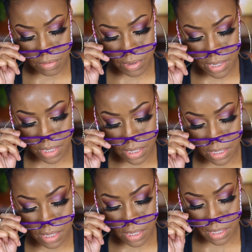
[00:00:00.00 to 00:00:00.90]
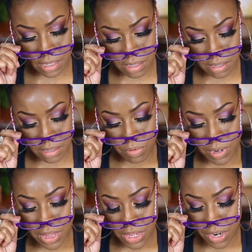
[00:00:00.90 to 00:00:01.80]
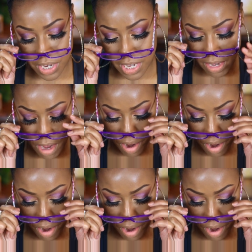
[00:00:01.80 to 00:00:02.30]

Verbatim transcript: what is this? 330.